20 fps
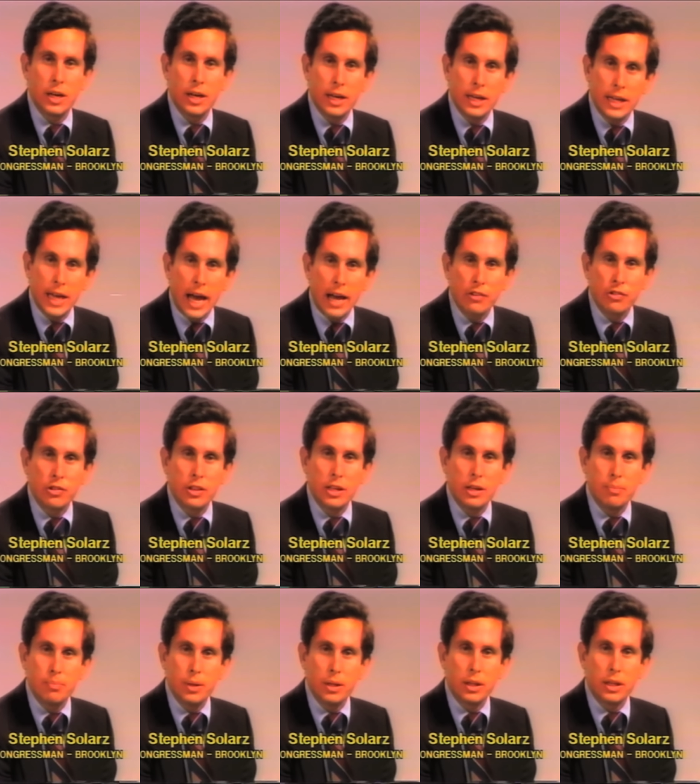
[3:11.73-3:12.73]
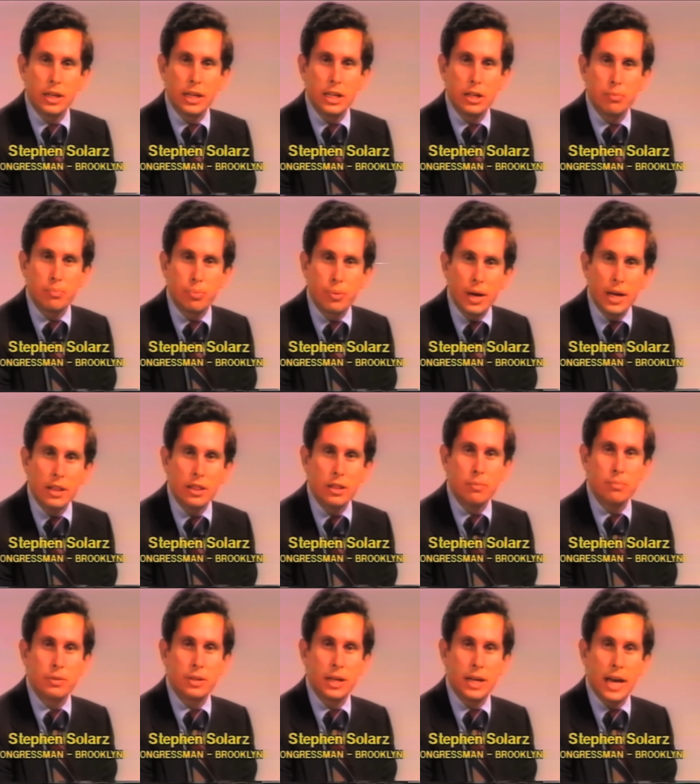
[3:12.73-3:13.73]
He has the ability to bring
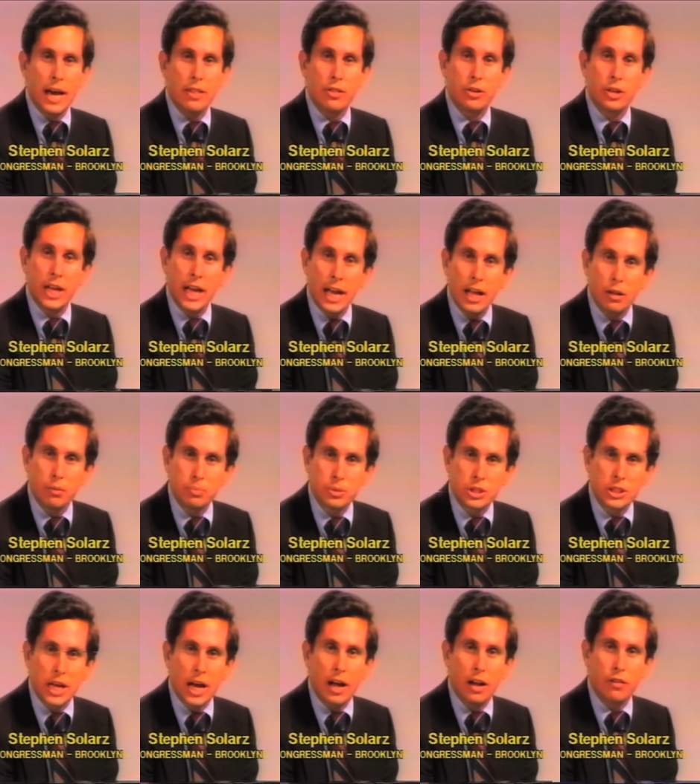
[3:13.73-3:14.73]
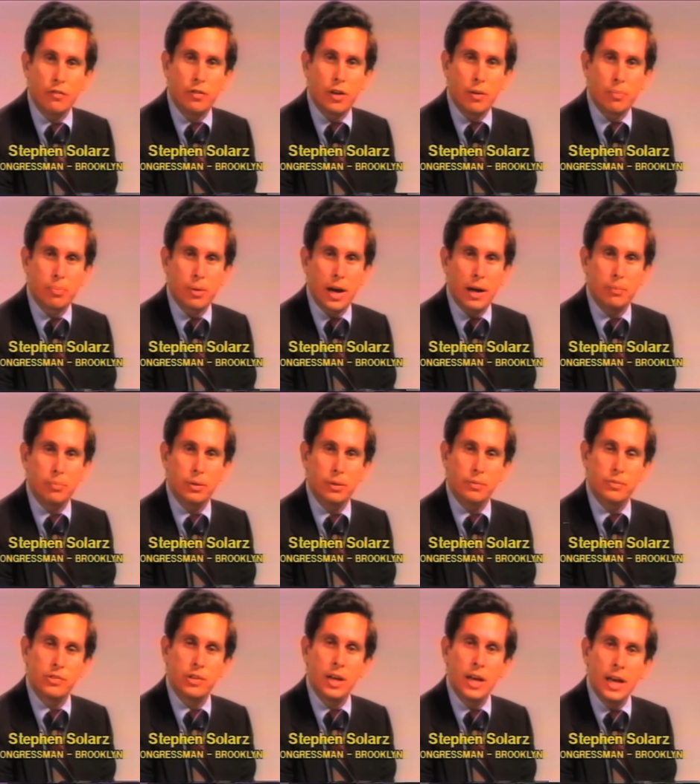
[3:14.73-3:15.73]
them together to help solve our
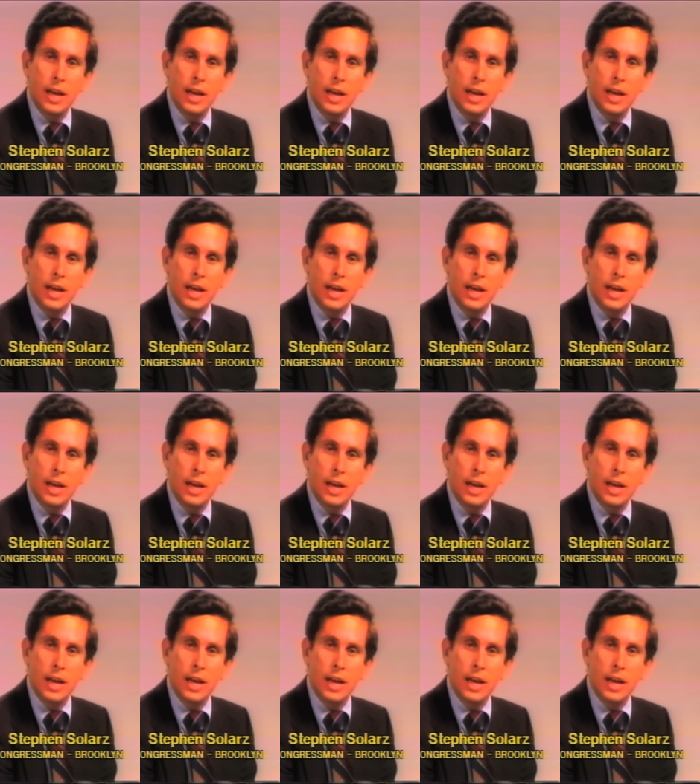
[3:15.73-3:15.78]
problems.